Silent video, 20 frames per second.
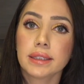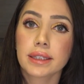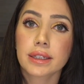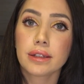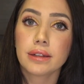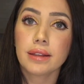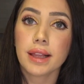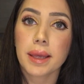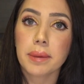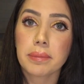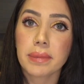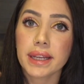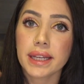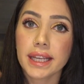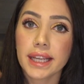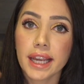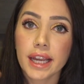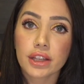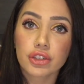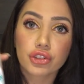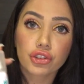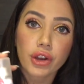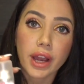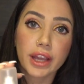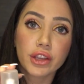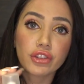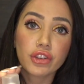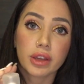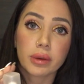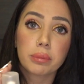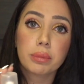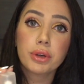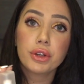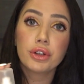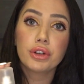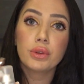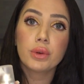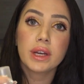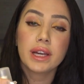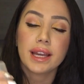little mini dry
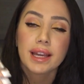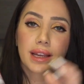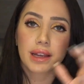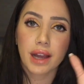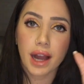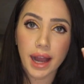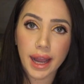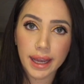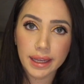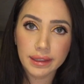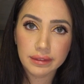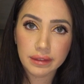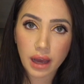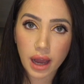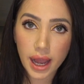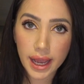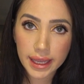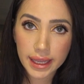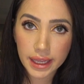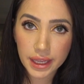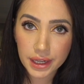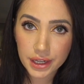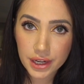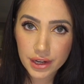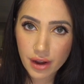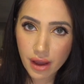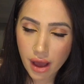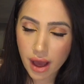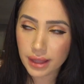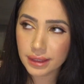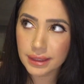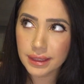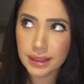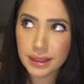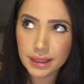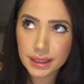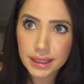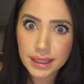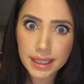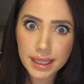shampoo. Guys, I
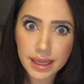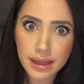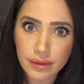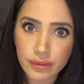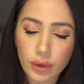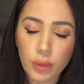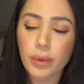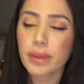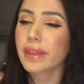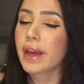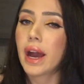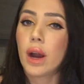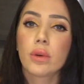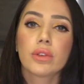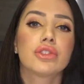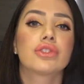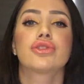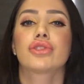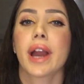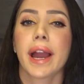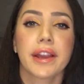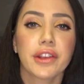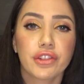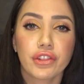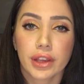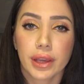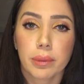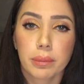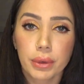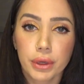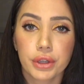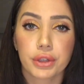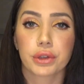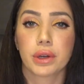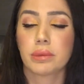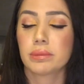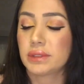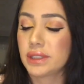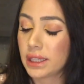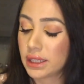cannot live without dry shampoo.
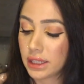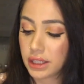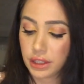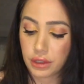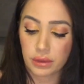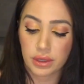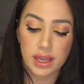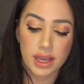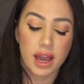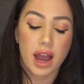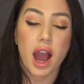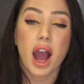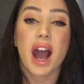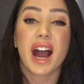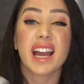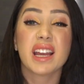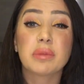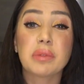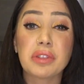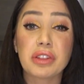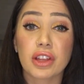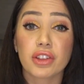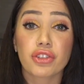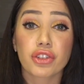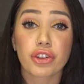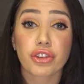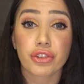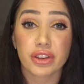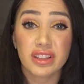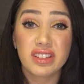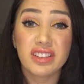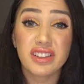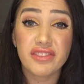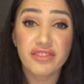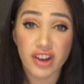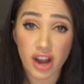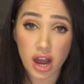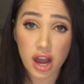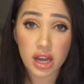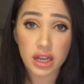I'm telling you, I am such a greasy
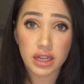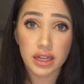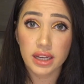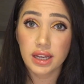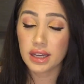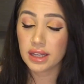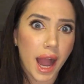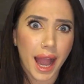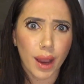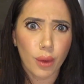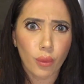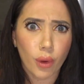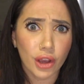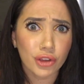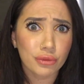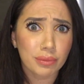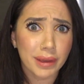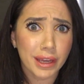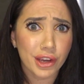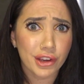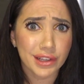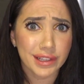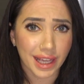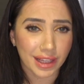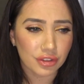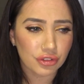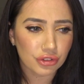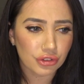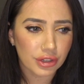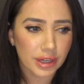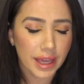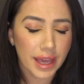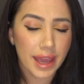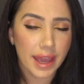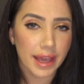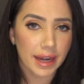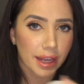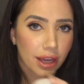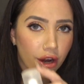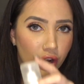f**k. I washed my hair
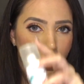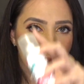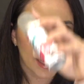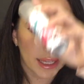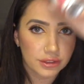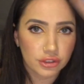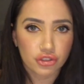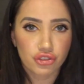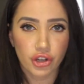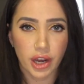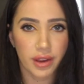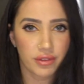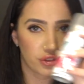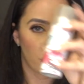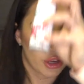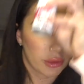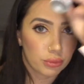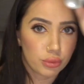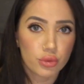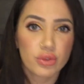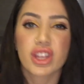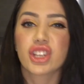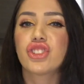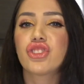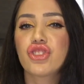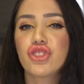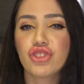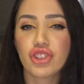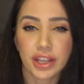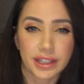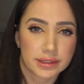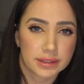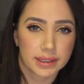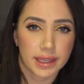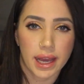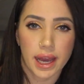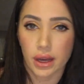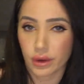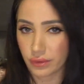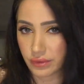yesterday and I already had to dry shampoo the
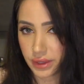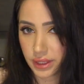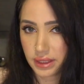out of